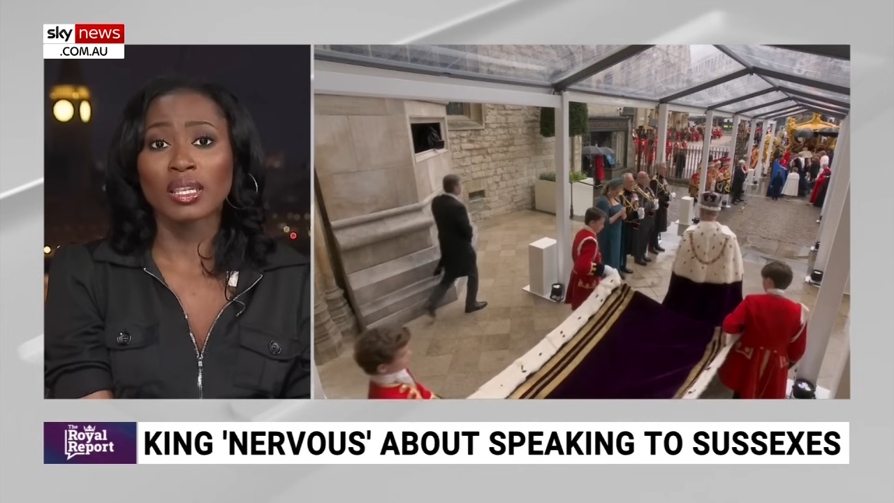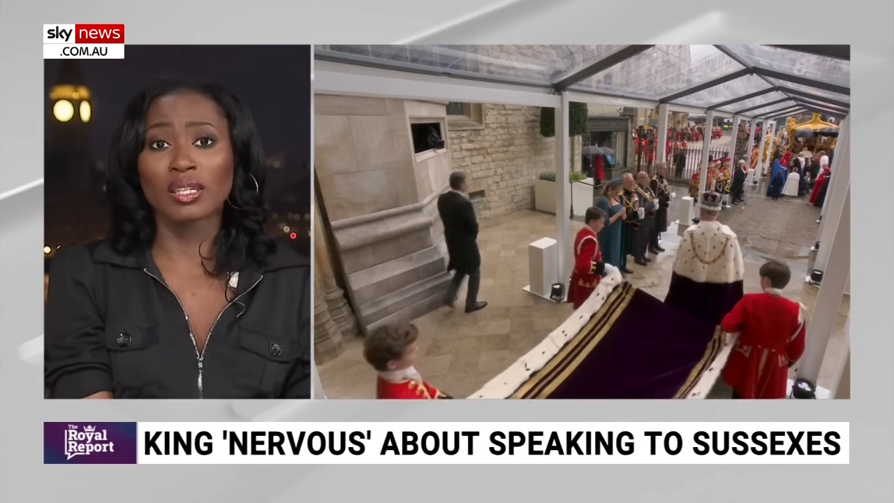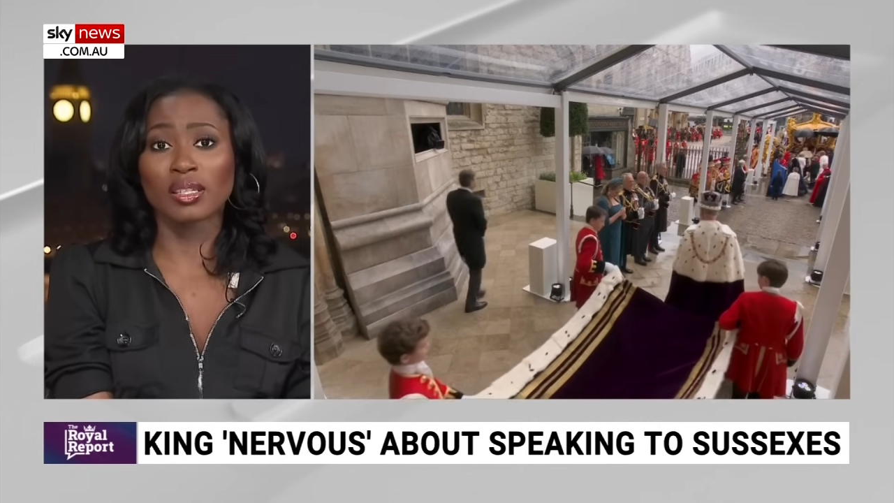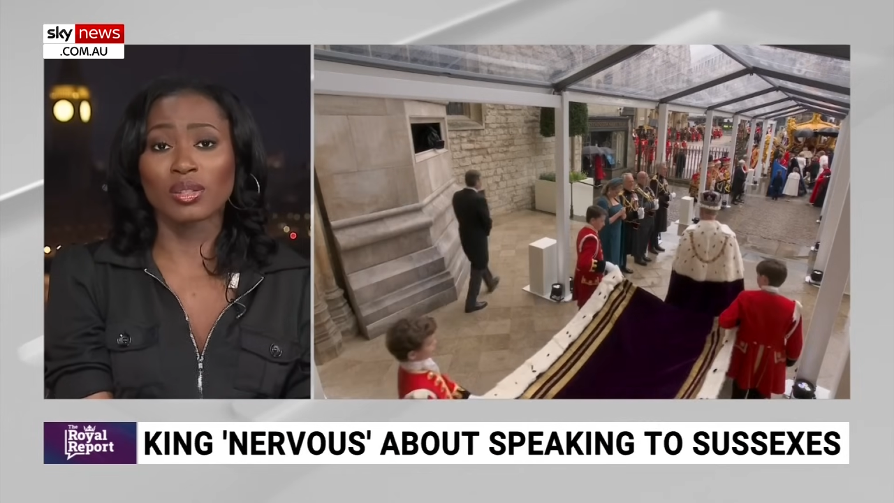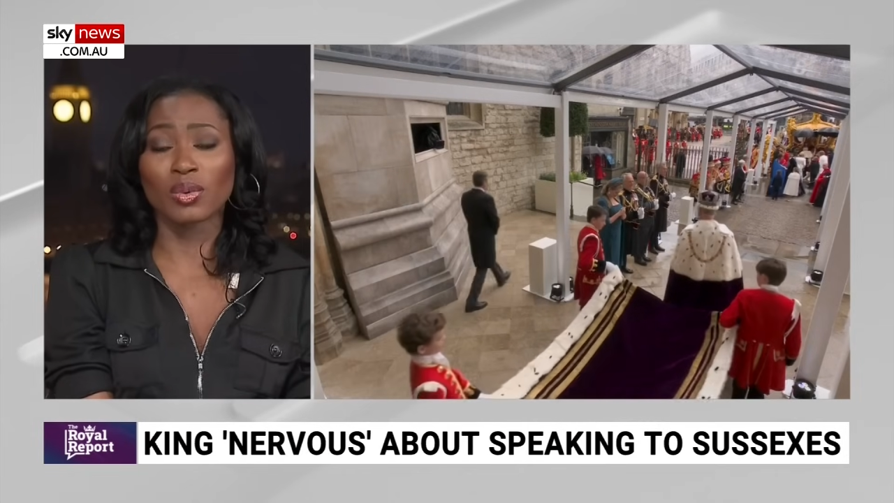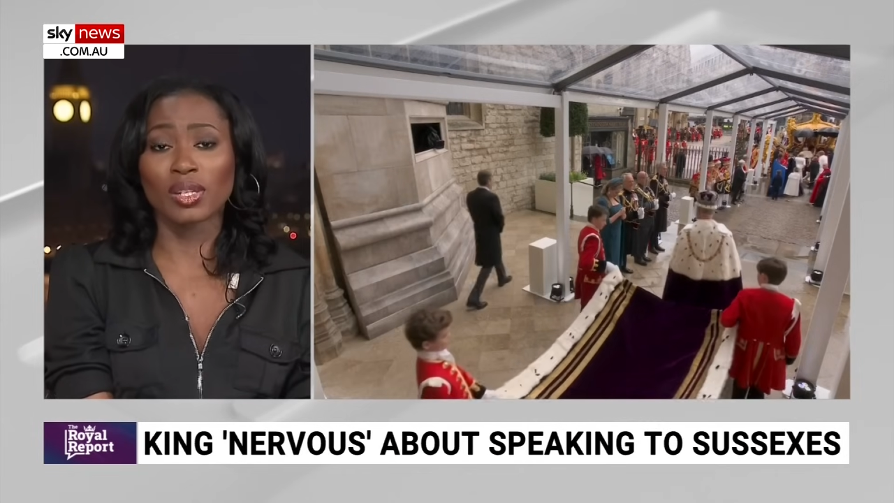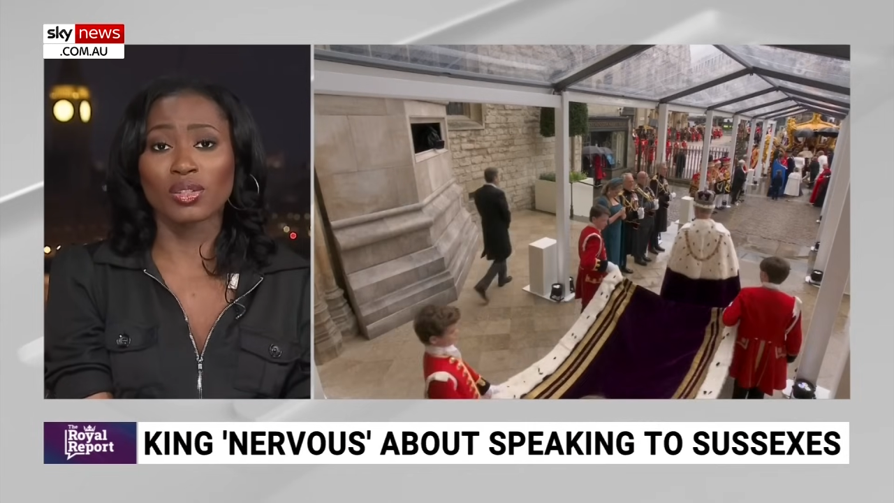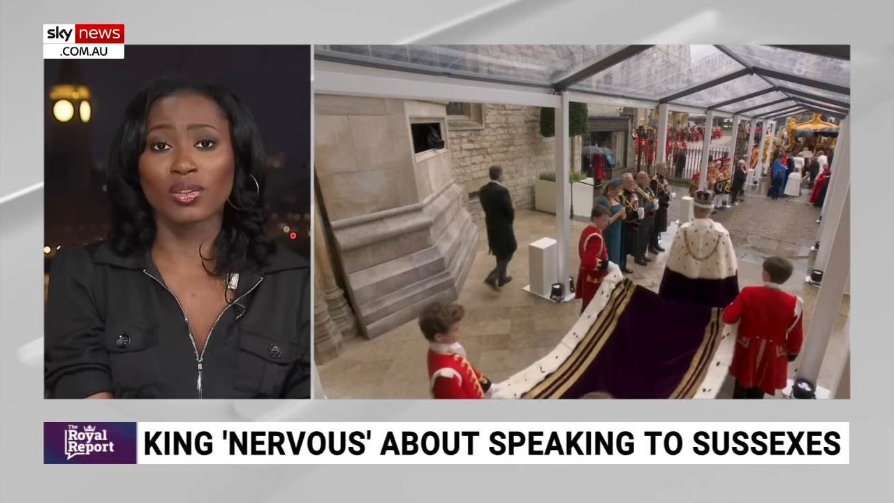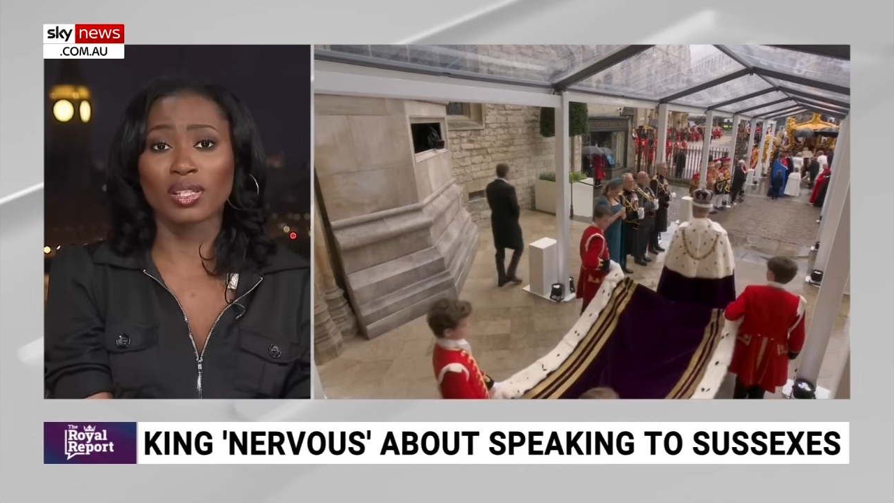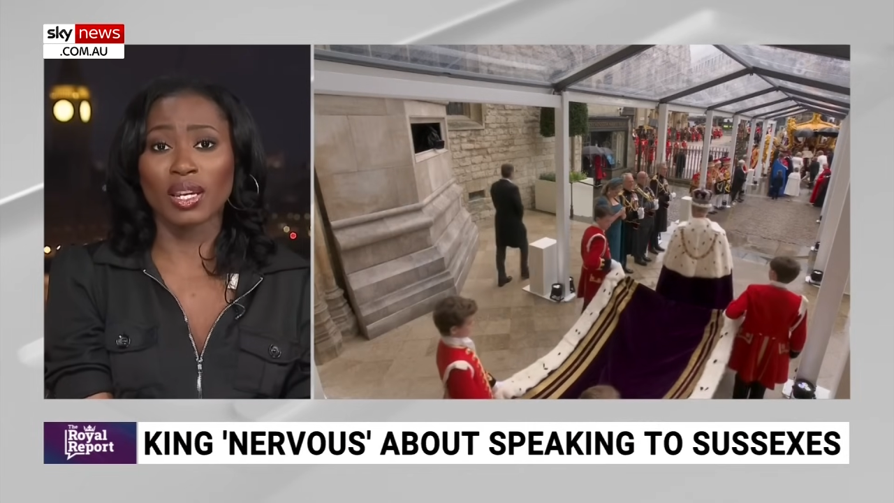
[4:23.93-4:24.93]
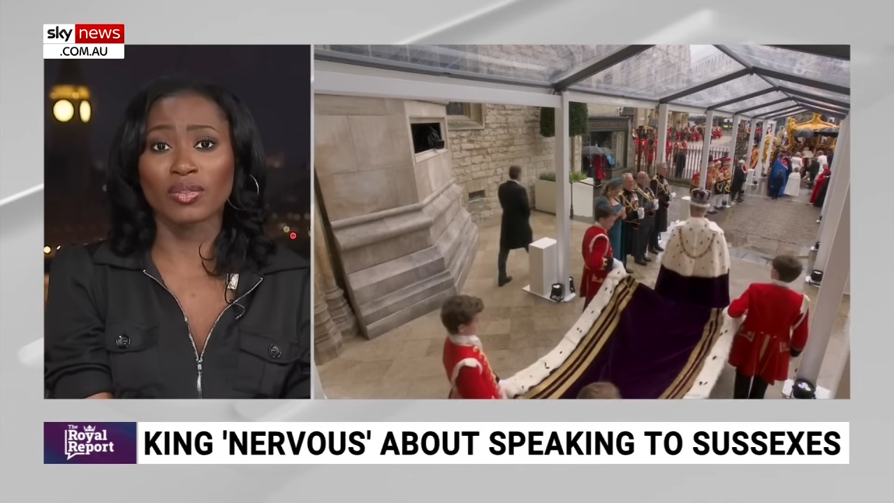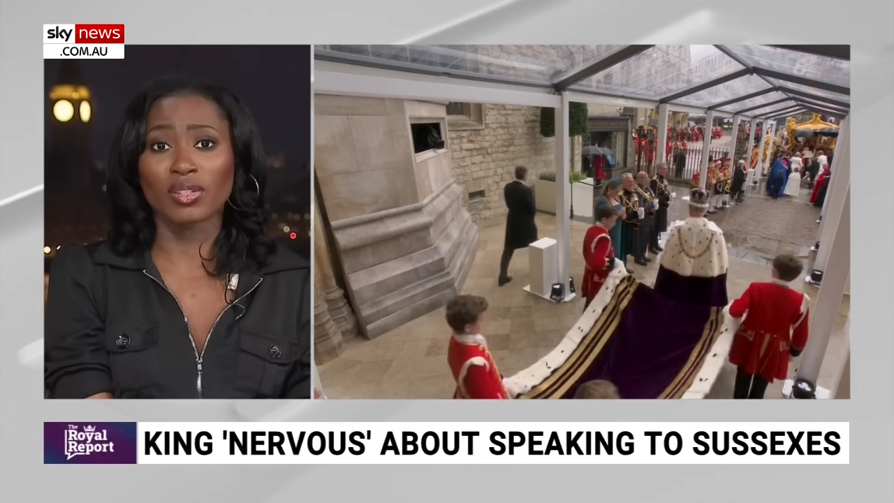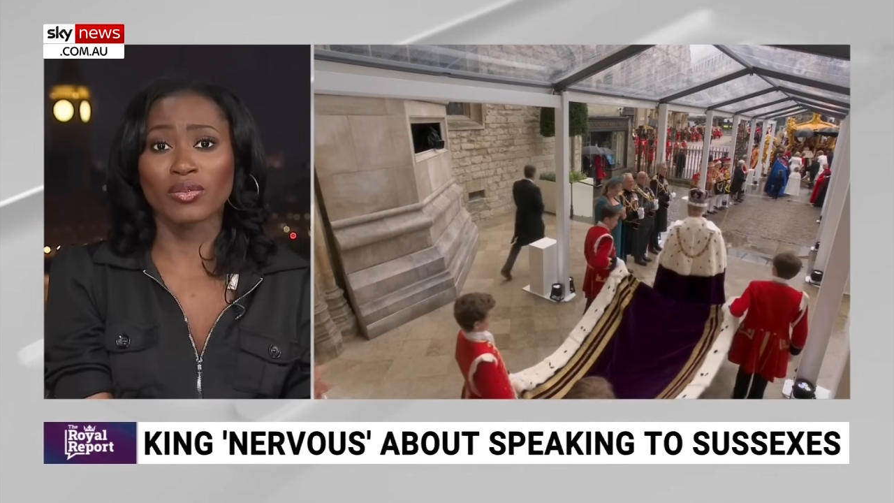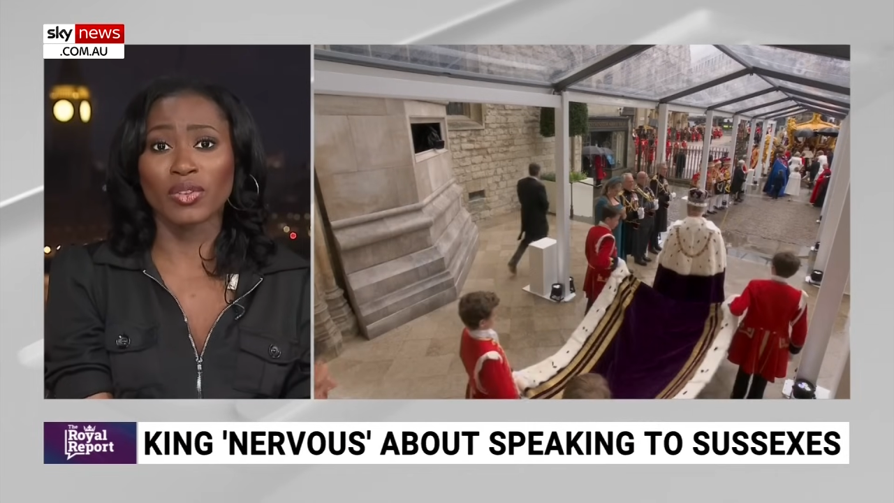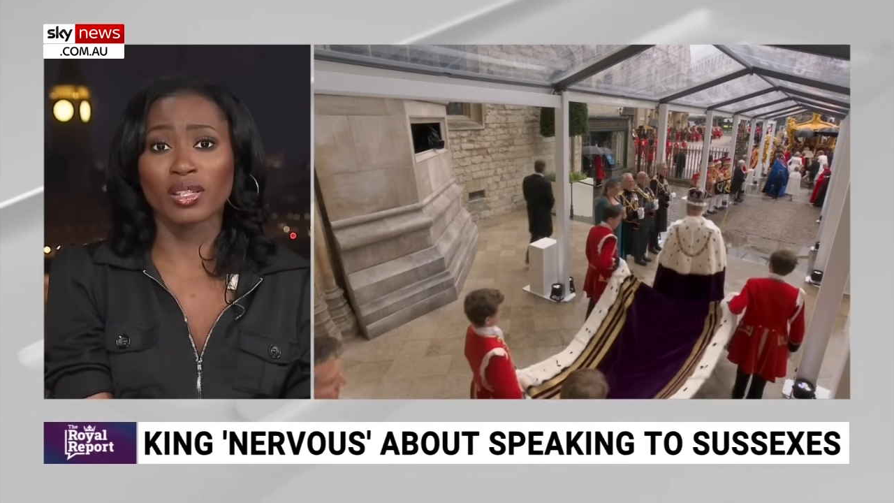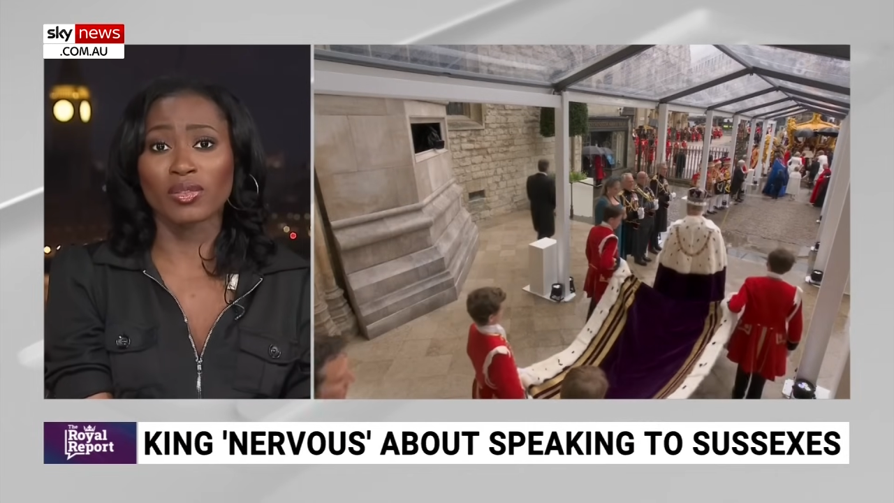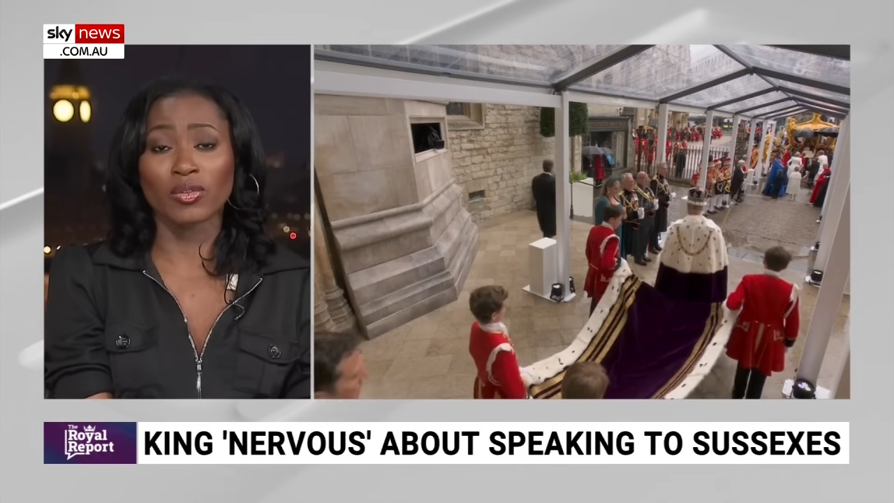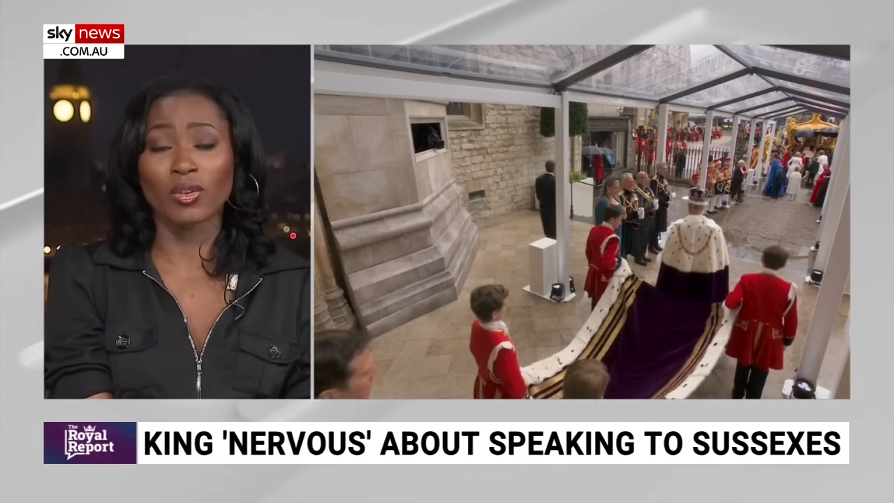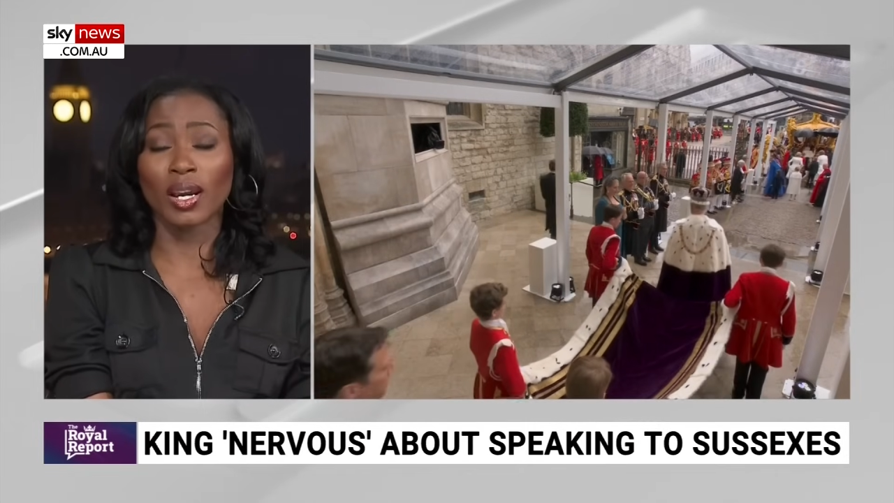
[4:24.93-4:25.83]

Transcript: this is what he's going to have to face for,